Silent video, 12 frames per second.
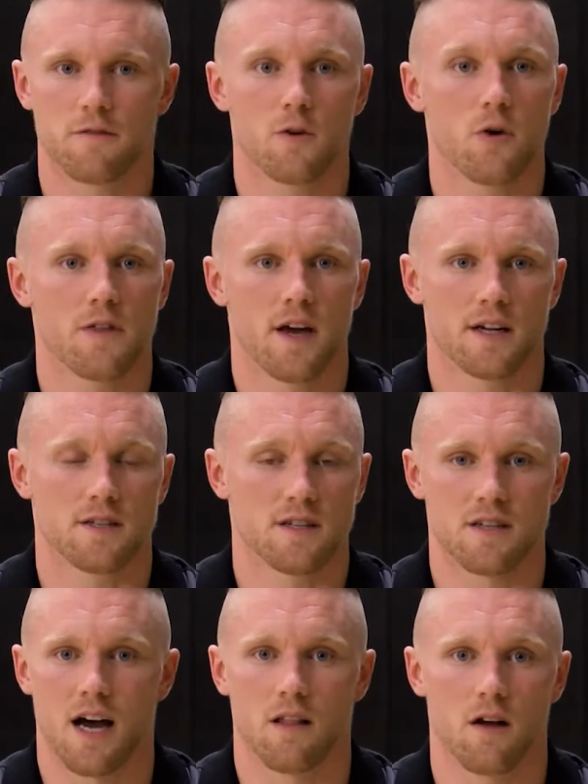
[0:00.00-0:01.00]
of North
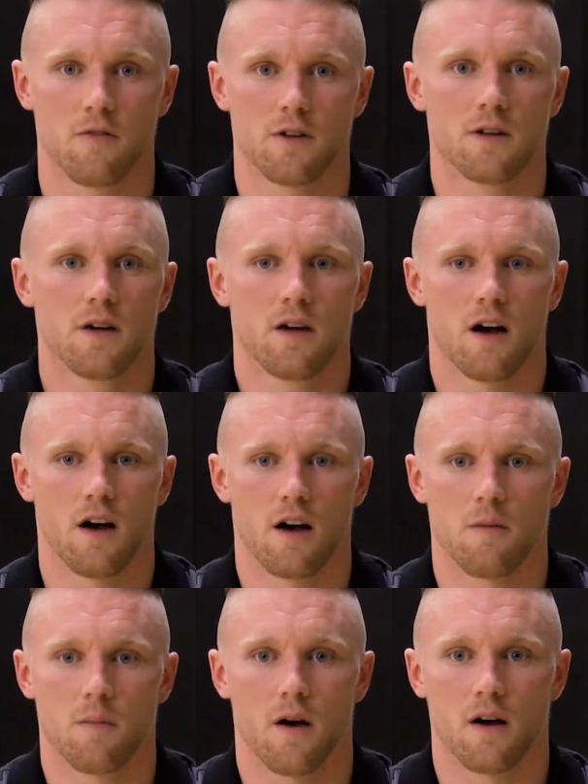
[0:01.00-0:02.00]
Texas, I love it.
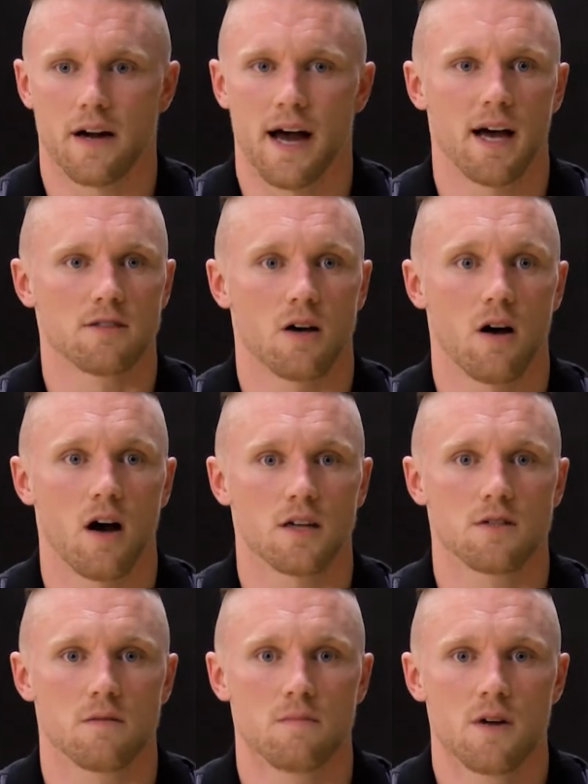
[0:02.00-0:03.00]
Our guys are
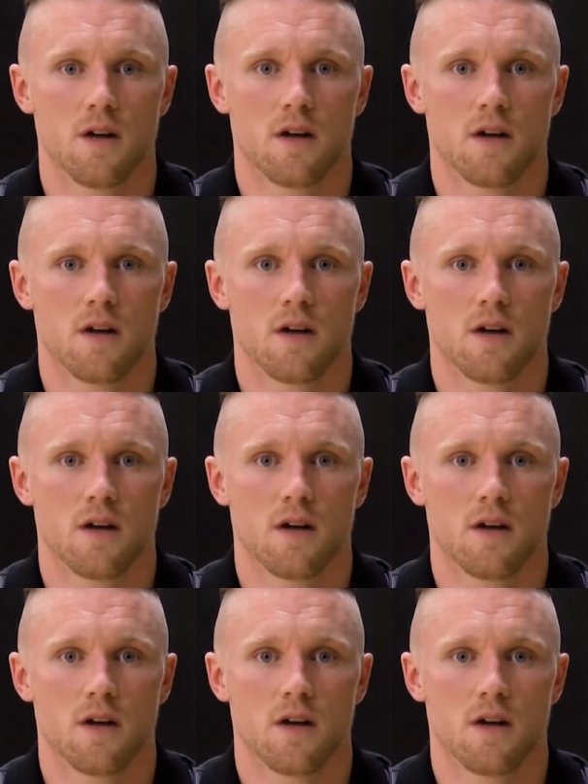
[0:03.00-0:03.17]
awesome.